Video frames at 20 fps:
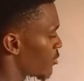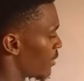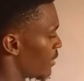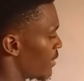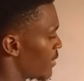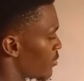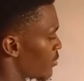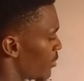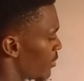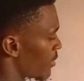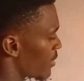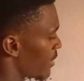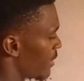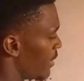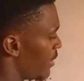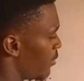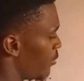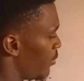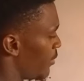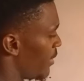this one is what?
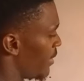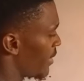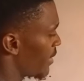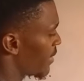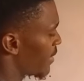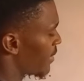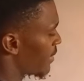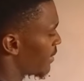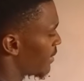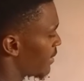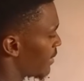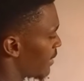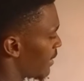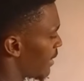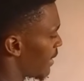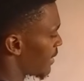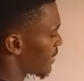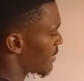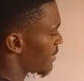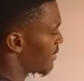A weak
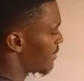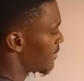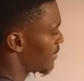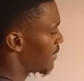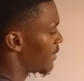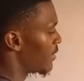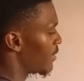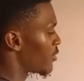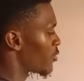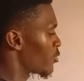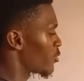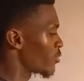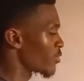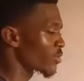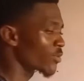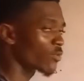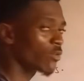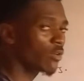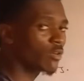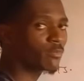acid. So
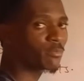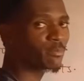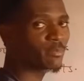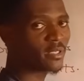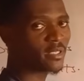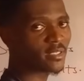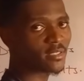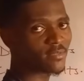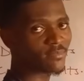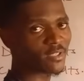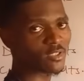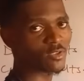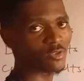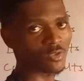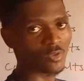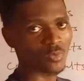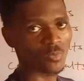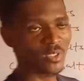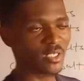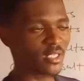strong base
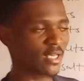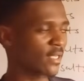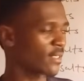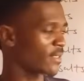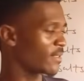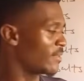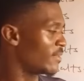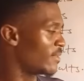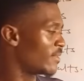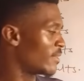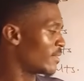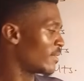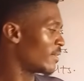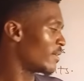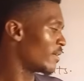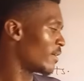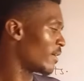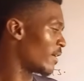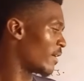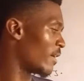versus weak acid
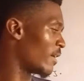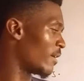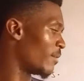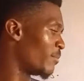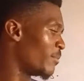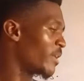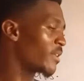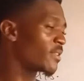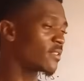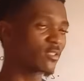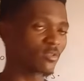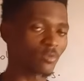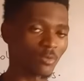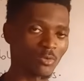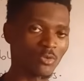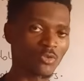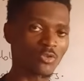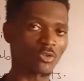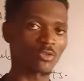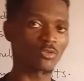makes the
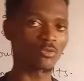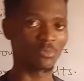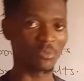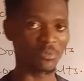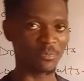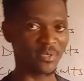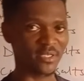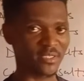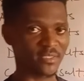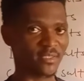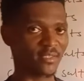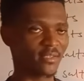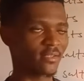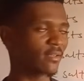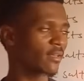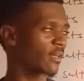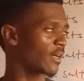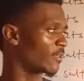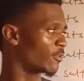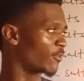solution to be basic,
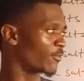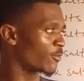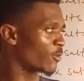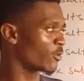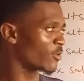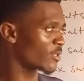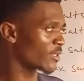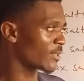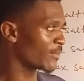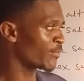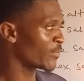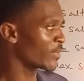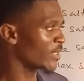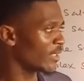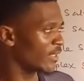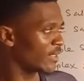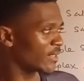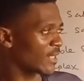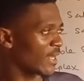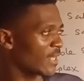and of course
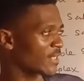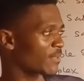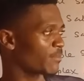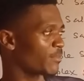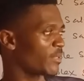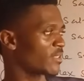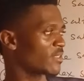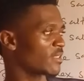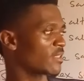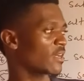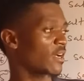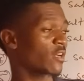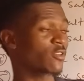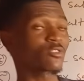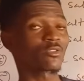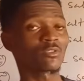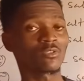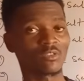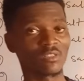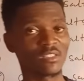it has basic
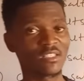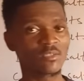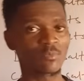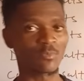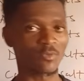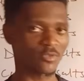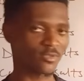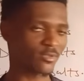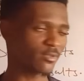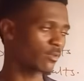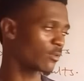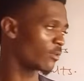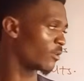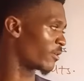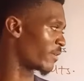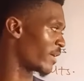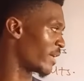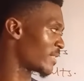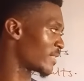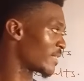action on litmus.
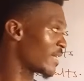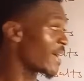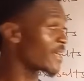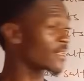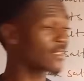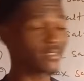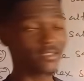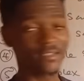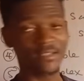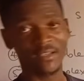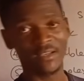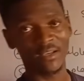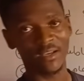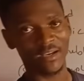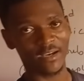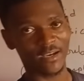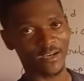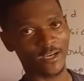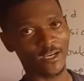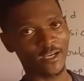All right, that's
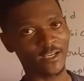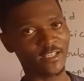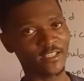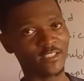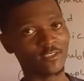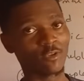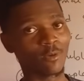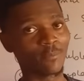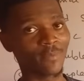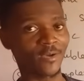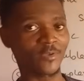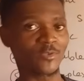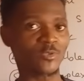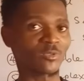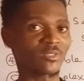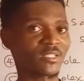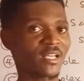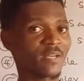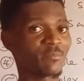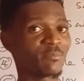a normal
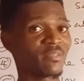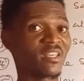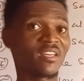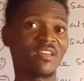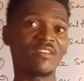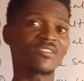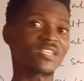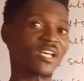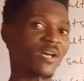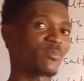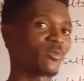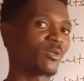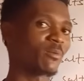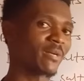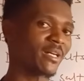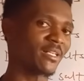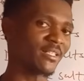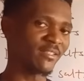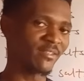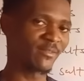salt that behaves
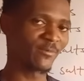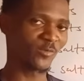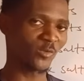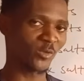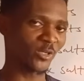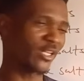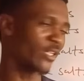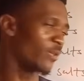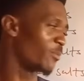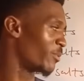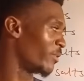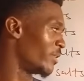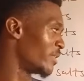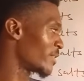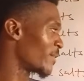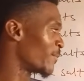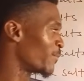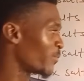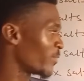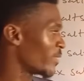abnormally. You get the
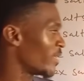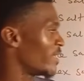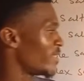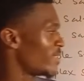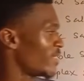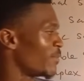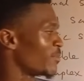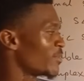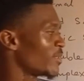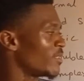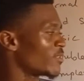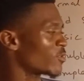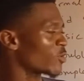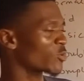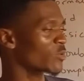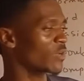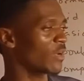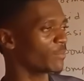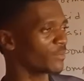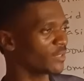point? The same thing is
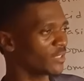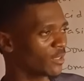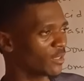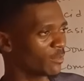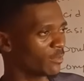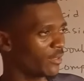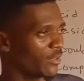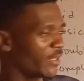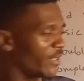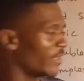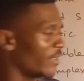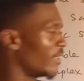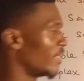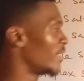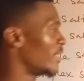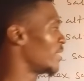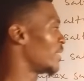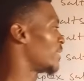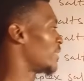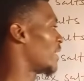also applicable here,
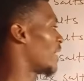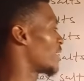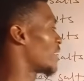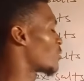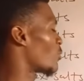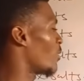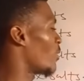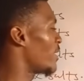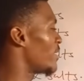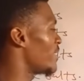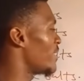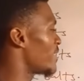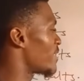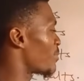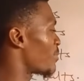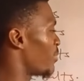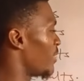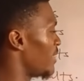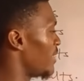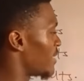that when
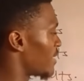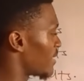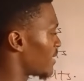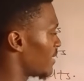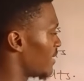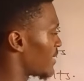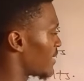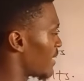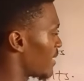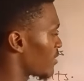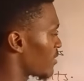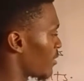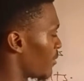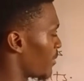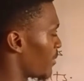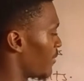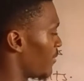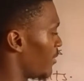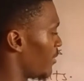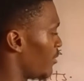this splits, it ends
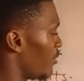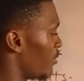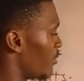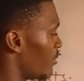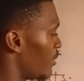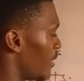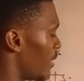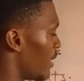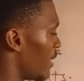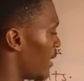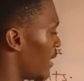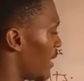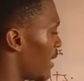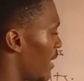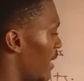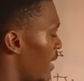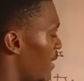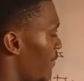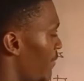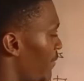up giving you
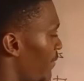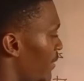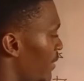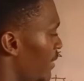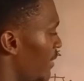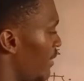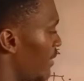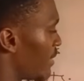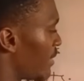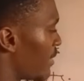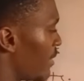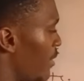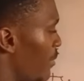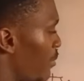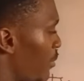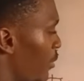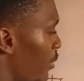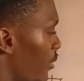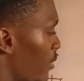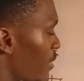
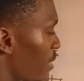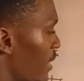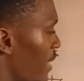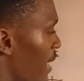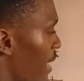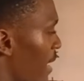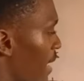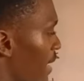Fe3 plus